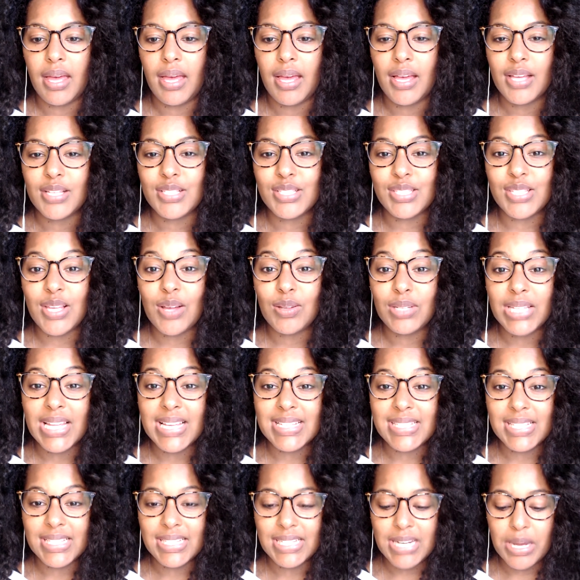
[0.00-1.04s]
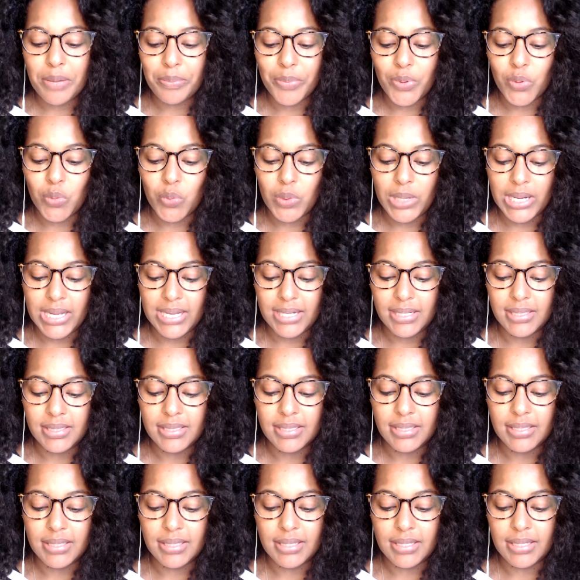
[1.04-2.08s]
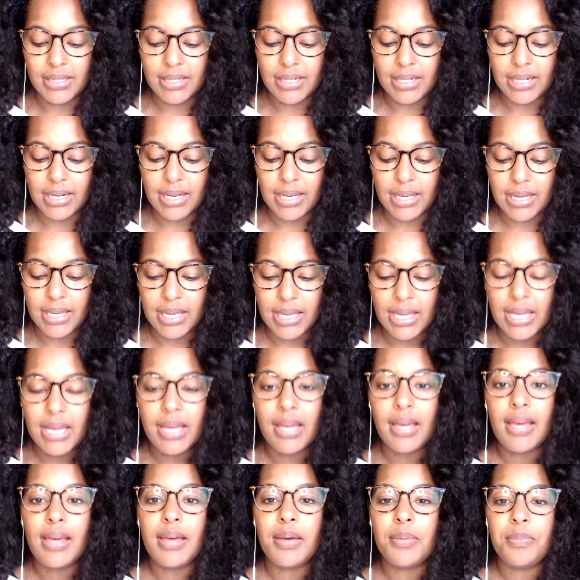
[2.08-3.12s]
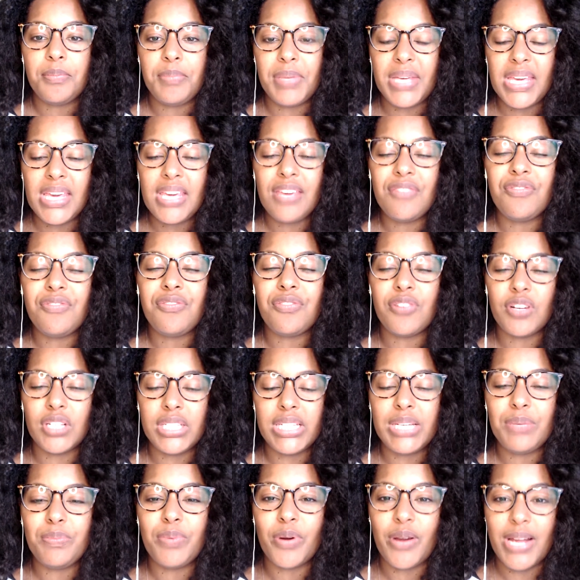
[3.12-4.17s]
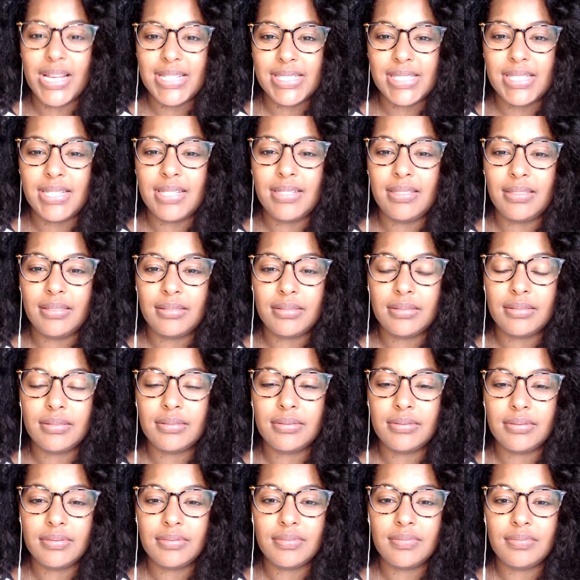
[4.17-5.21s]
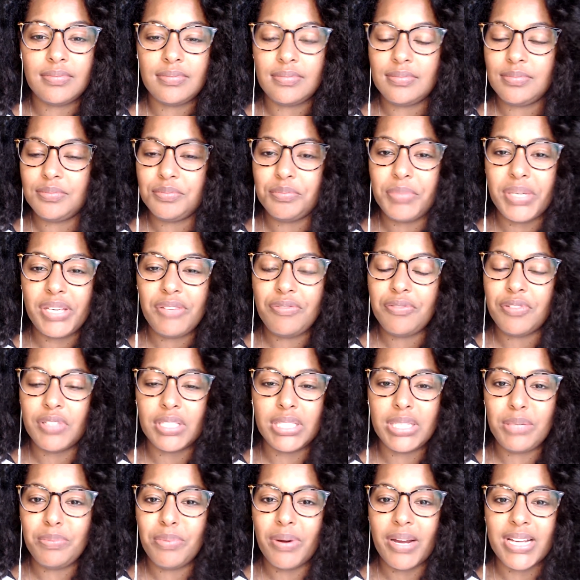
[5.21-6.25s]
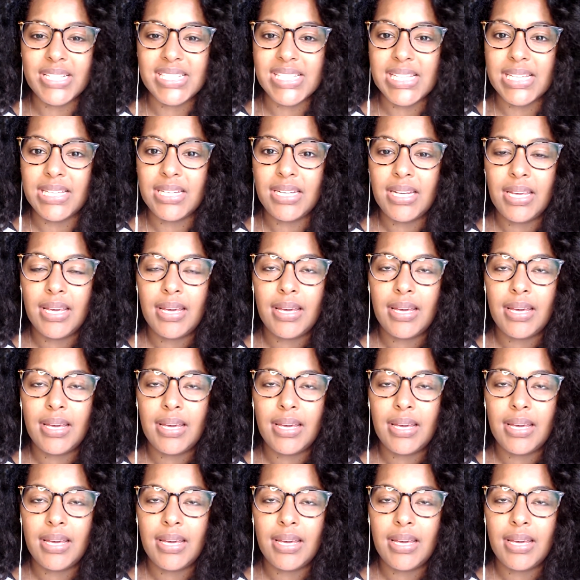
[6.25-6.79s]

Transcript: So, lesson number 1, be fully present. Be fully present.